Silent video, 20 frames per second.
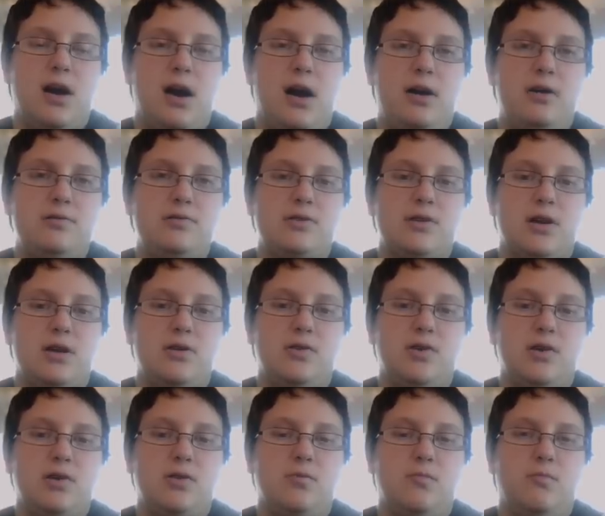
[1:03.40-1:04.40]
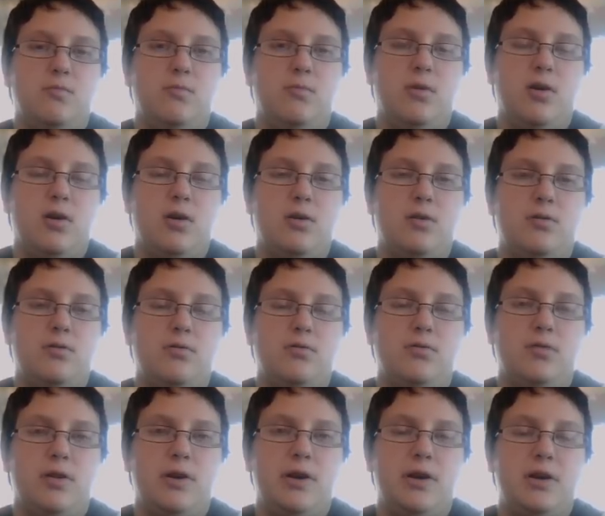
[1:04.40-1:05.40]
I was kind of like, whoa,
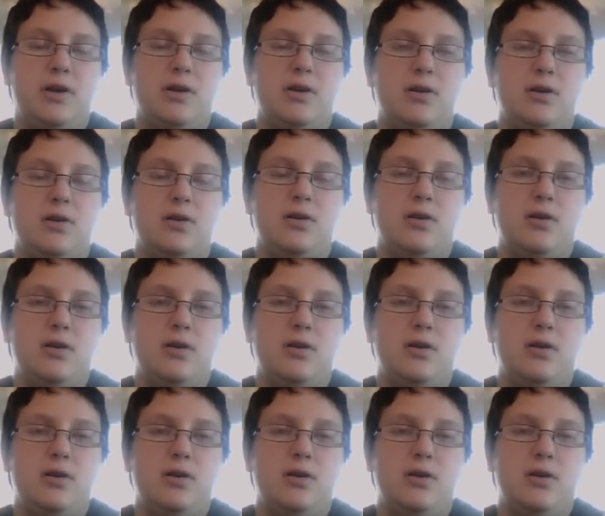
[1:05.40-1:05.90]
like,